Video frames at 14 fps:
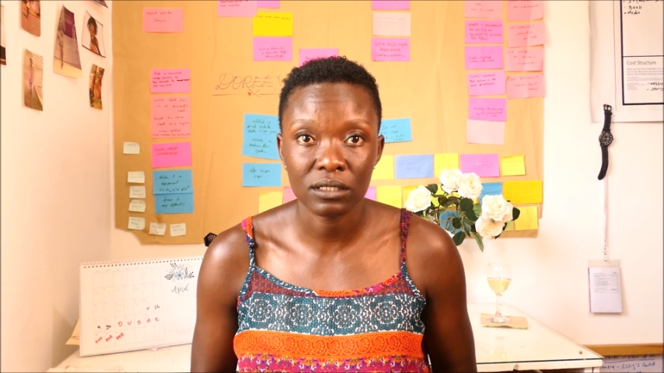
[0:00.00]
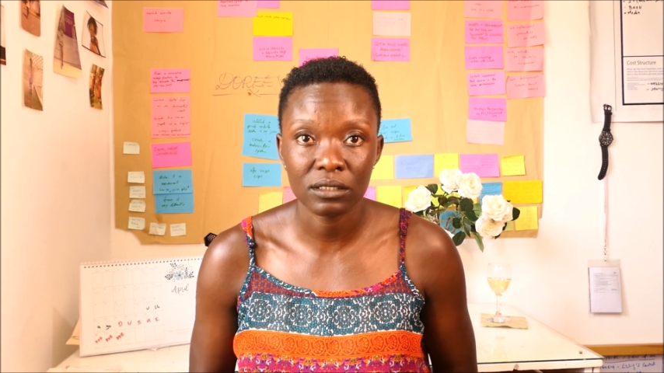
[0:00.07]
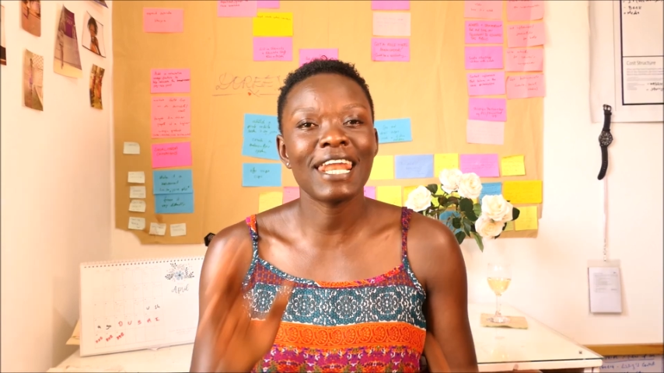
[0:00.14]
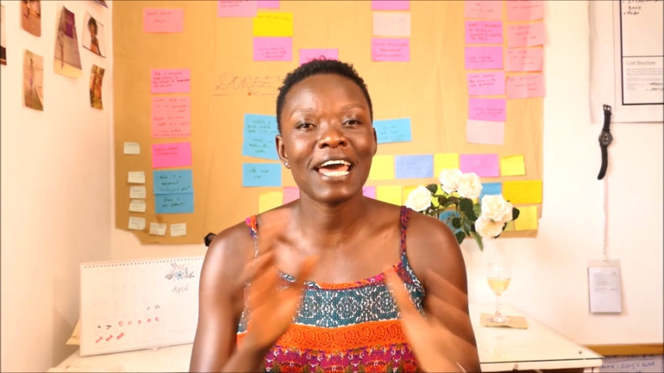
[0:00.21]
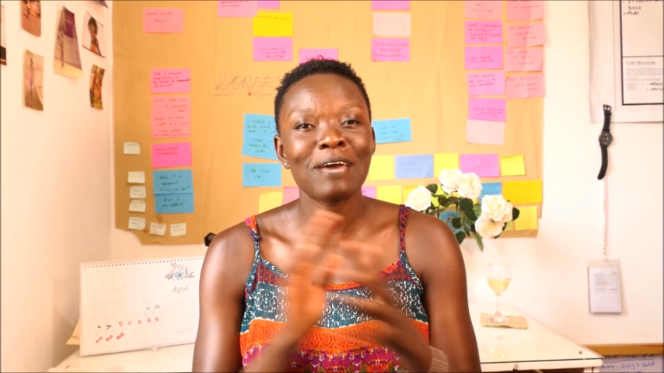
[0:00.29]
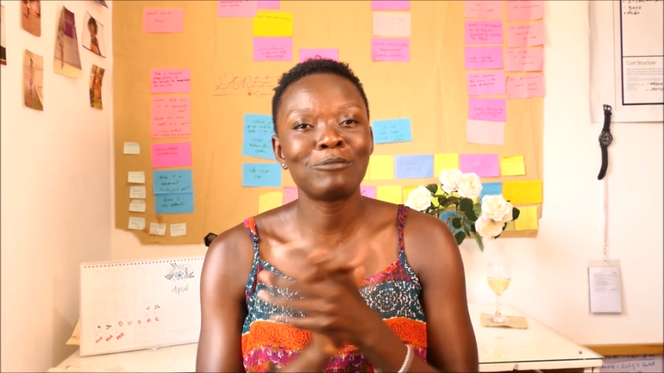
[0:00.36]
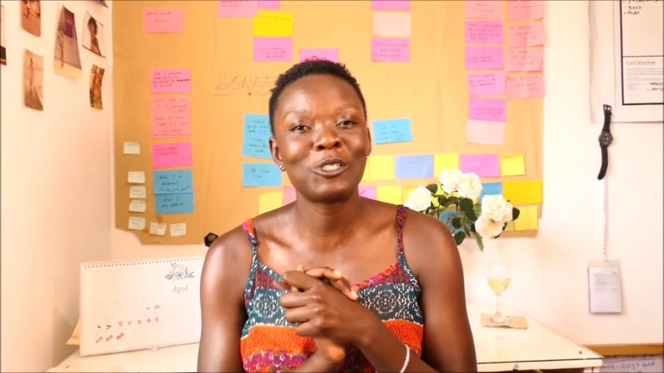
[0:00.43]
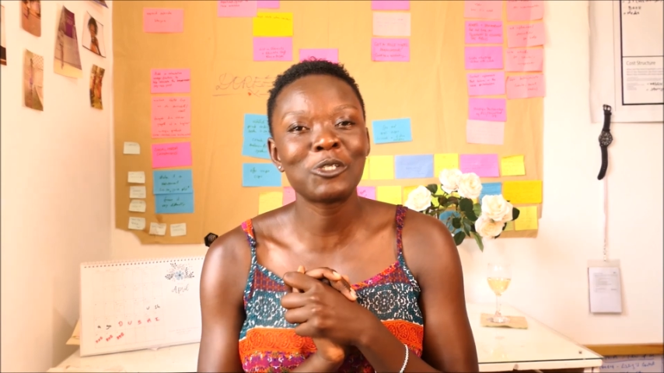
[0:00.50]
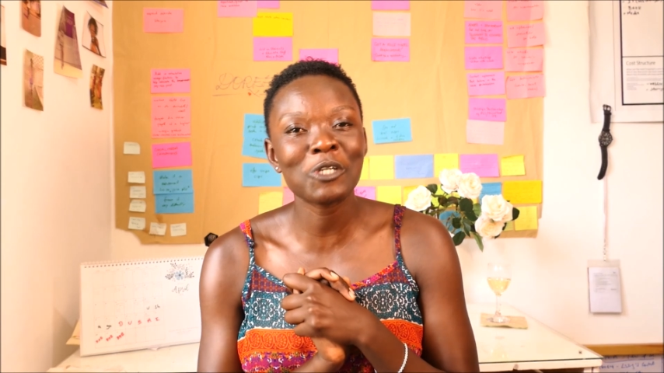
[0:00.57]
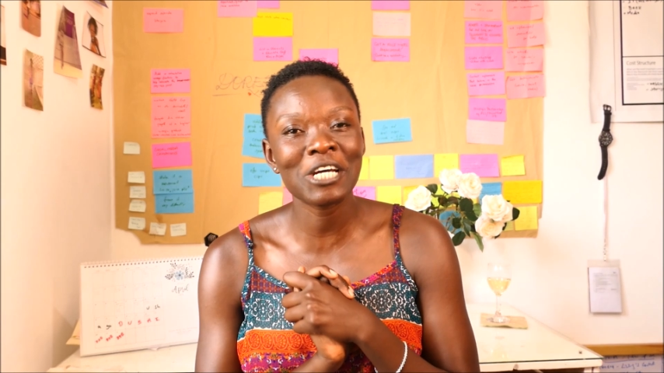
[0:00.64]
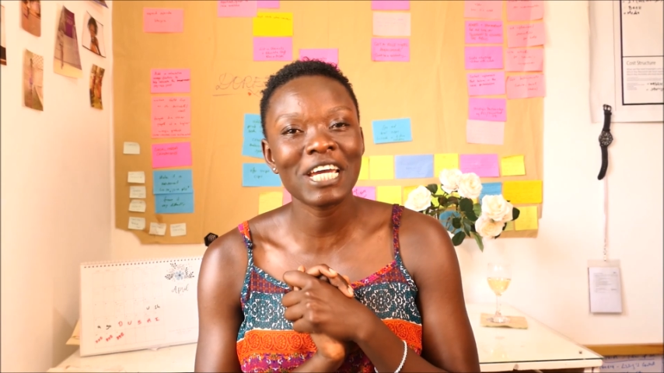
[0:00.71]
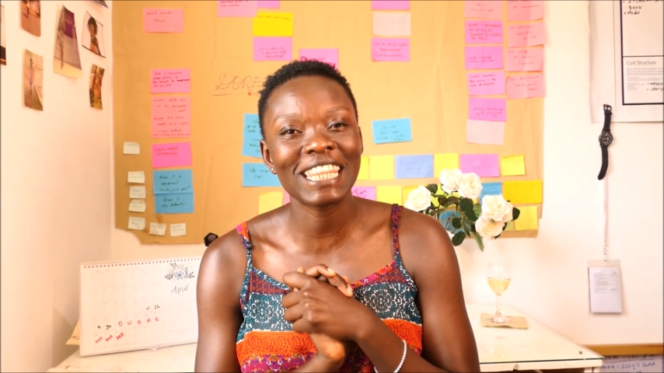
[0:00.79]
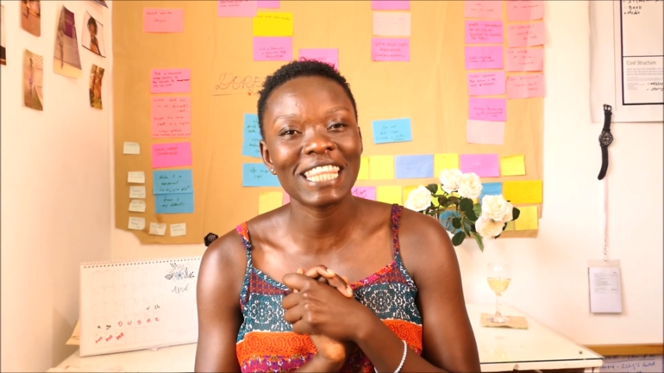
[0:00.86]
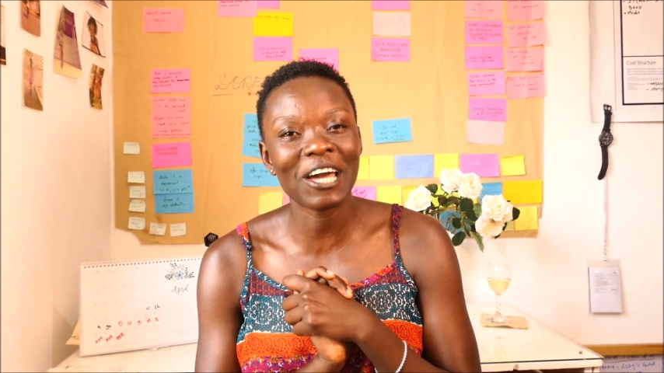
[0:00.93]
And I am
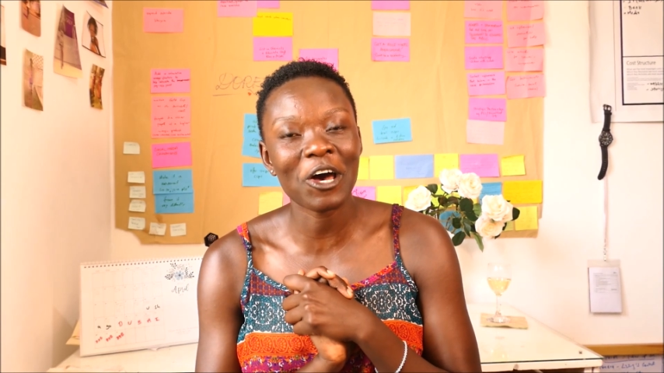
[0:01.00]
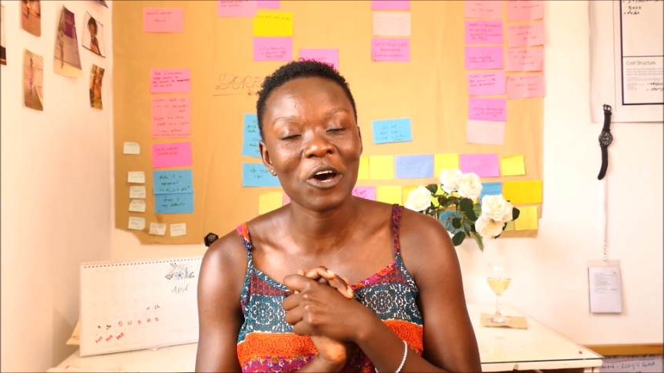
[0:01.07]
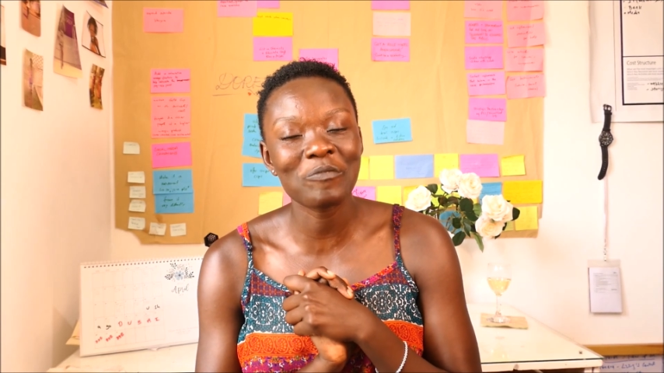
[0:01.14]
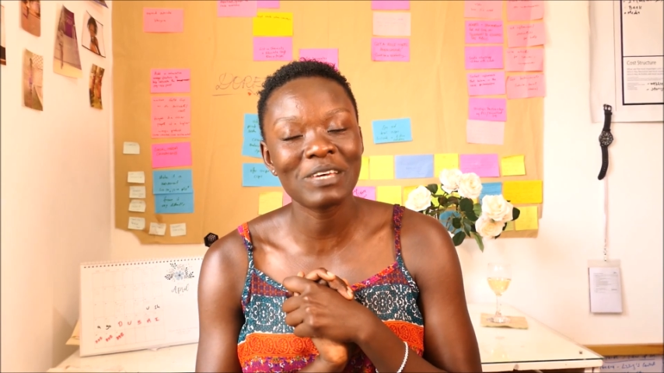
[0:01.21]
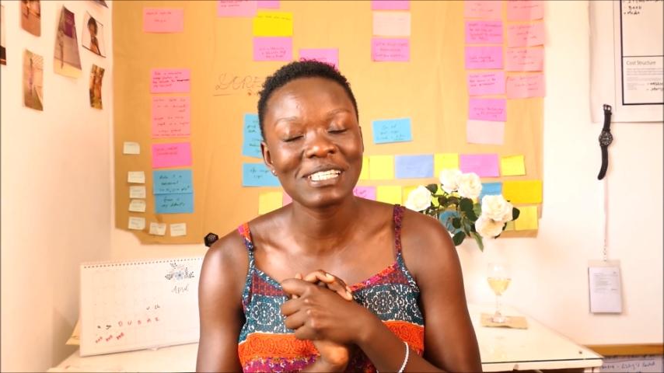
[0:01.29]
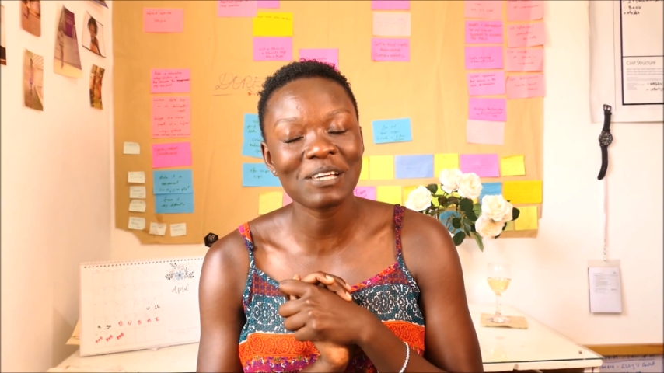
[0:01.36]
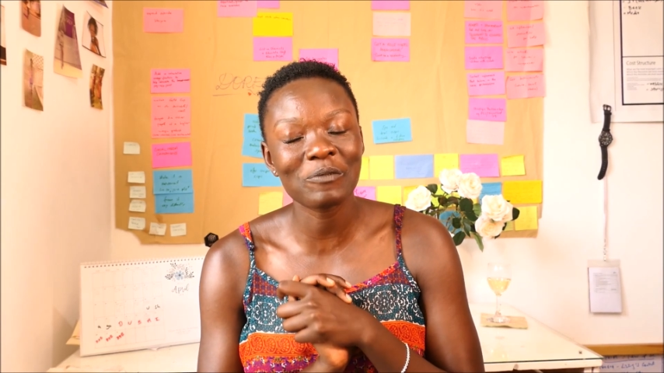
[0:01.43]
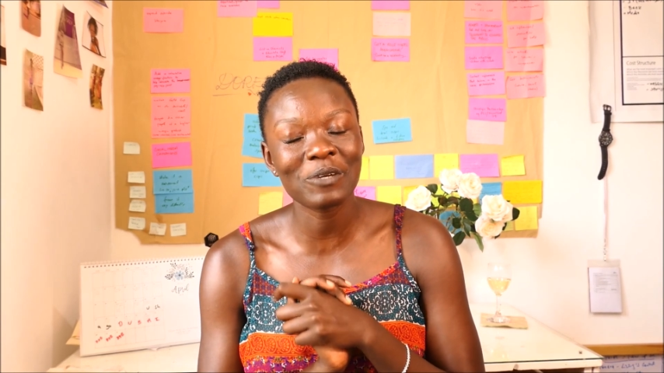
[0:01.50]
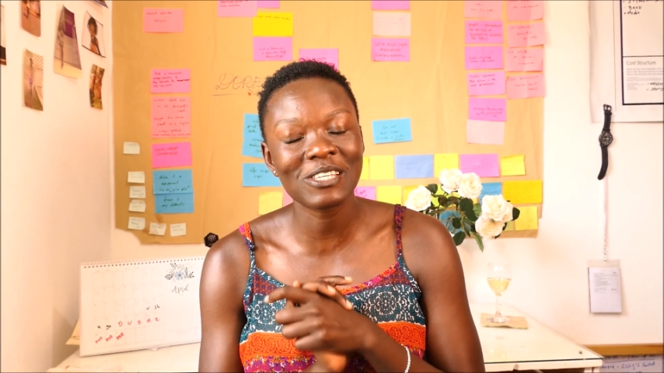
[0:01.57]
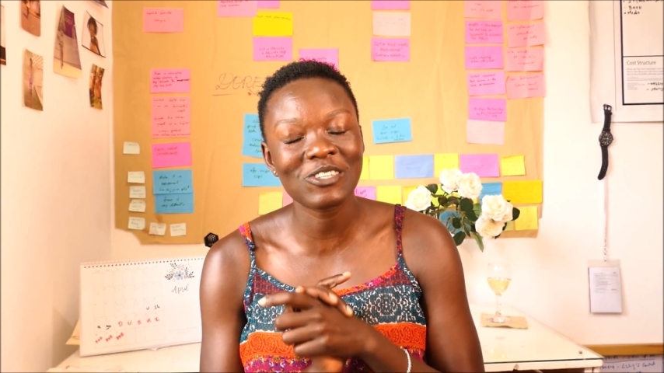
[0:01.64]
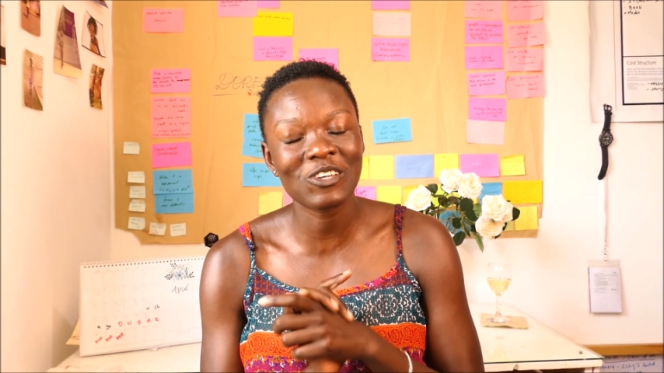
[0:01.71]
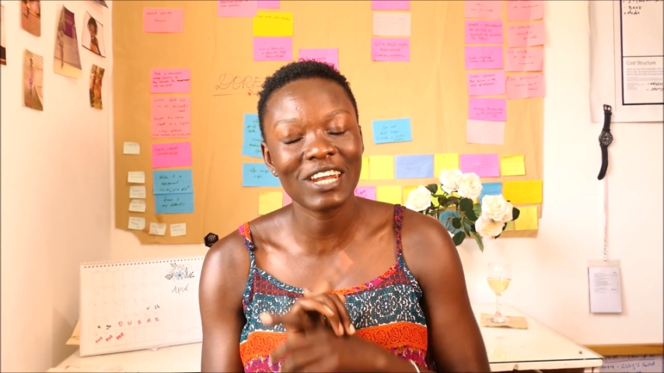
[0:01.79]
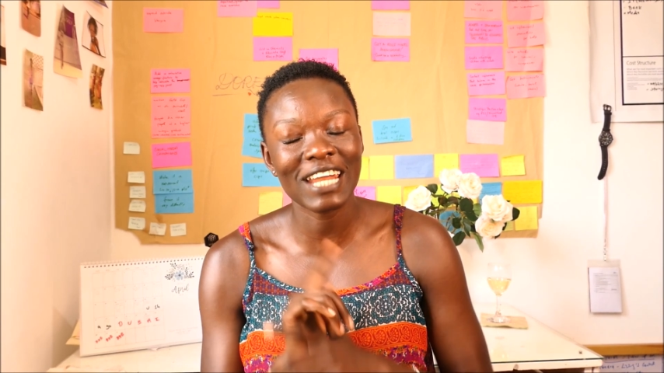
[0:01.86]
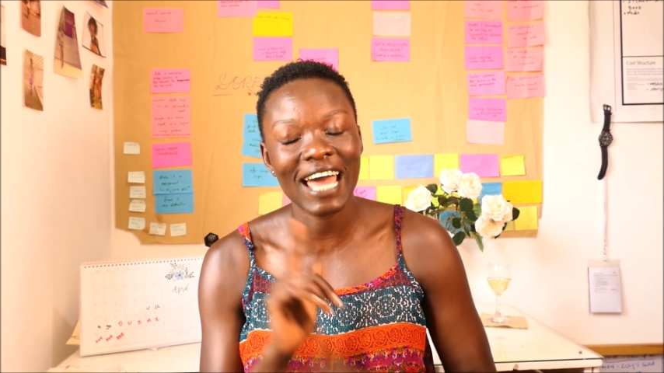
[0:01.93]
sure in the comments someone is
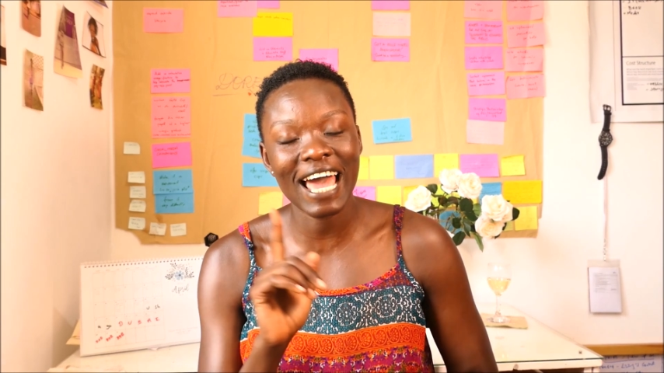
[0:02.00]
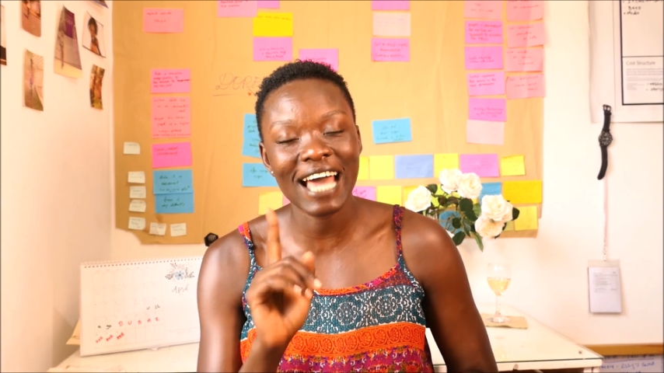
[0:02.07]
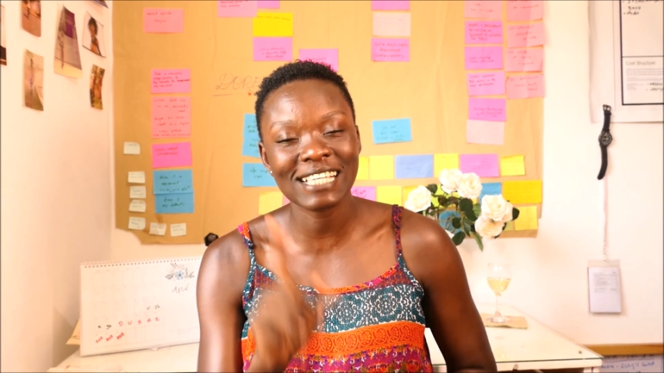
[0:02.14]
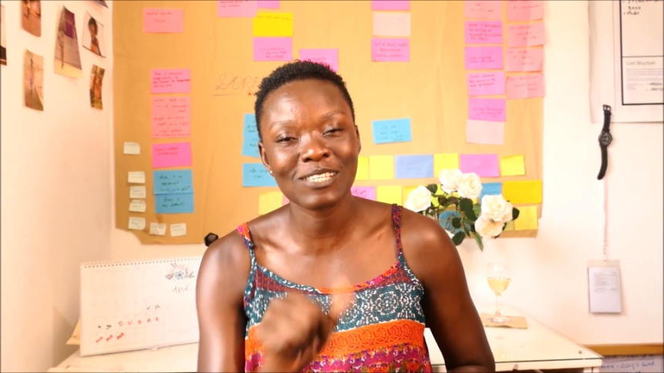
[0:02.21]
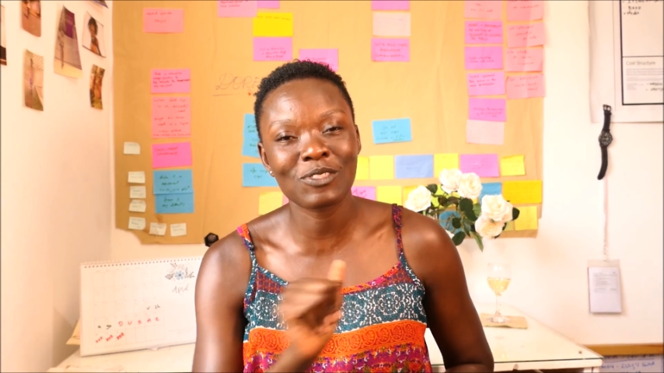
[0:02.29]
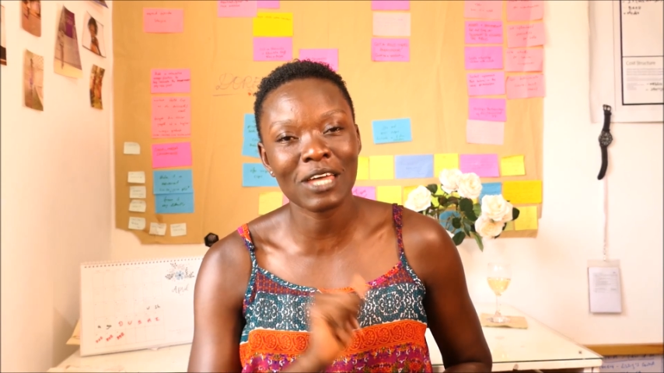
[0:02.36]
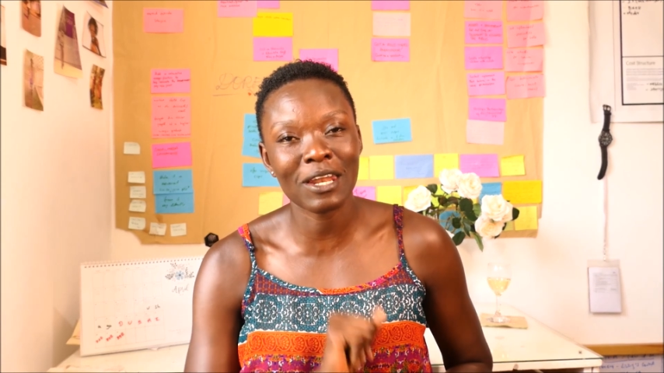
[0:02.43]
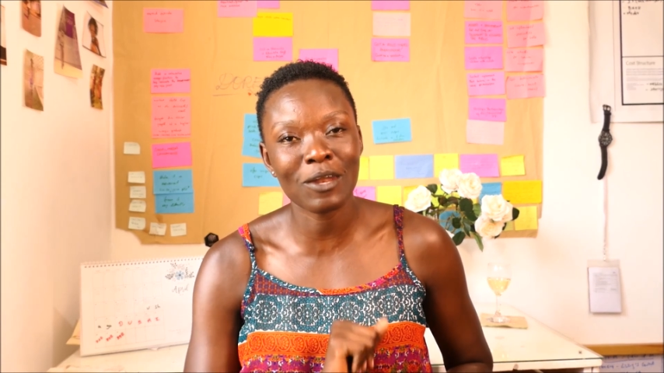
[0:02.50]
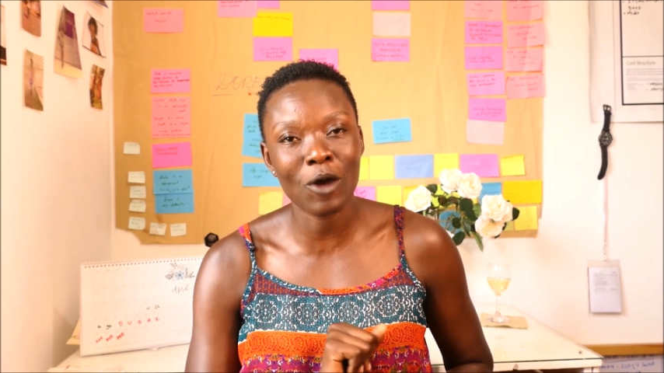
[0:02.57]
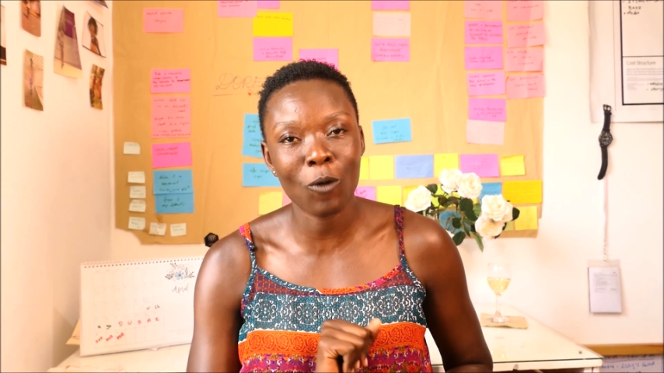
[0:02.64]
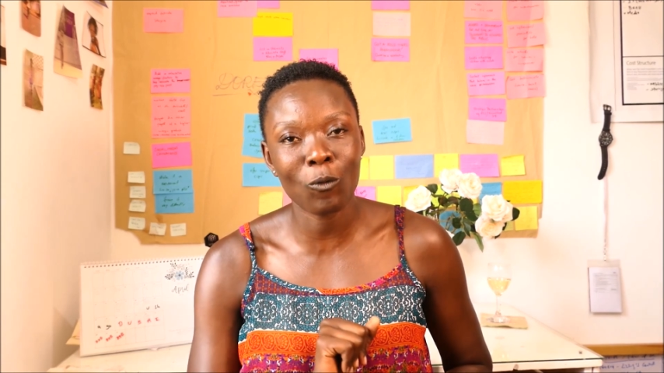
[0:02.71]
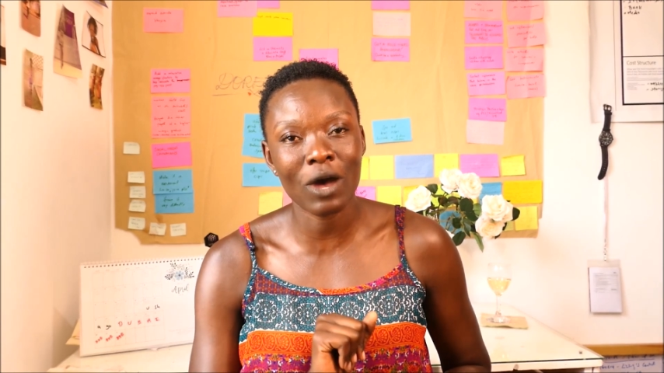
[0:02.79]
gonna ask then,